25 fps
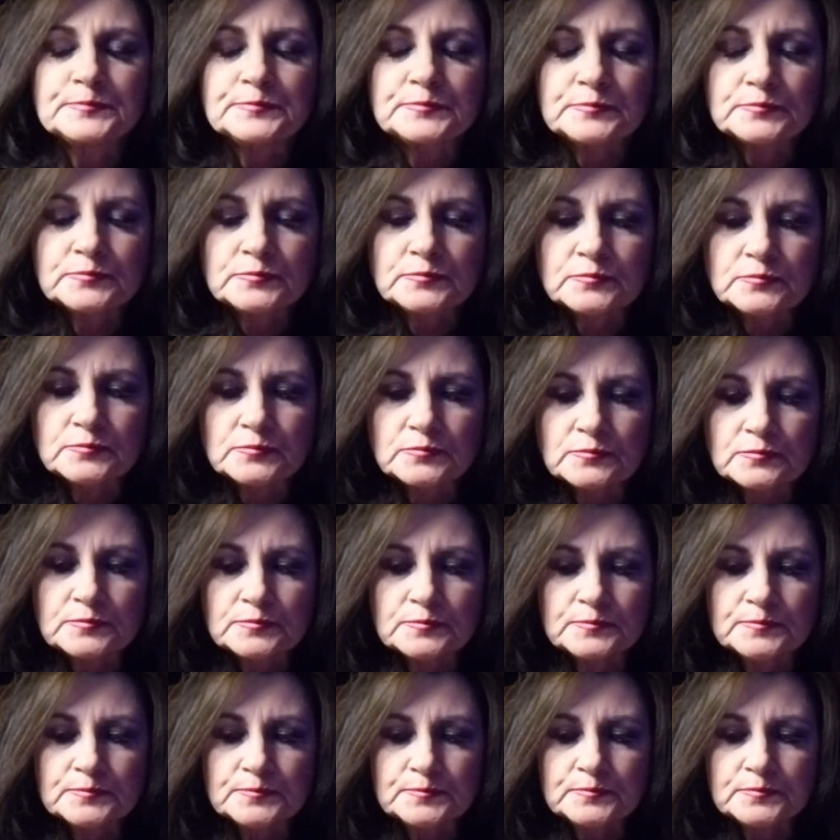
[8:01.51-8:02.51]

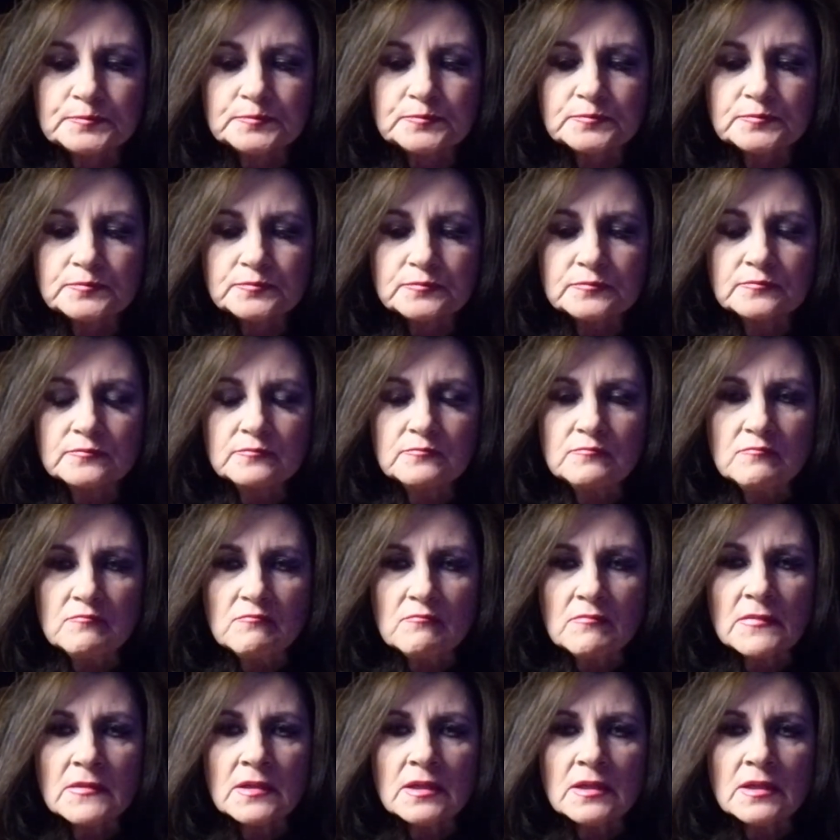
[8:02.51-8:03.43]
Nothing is said.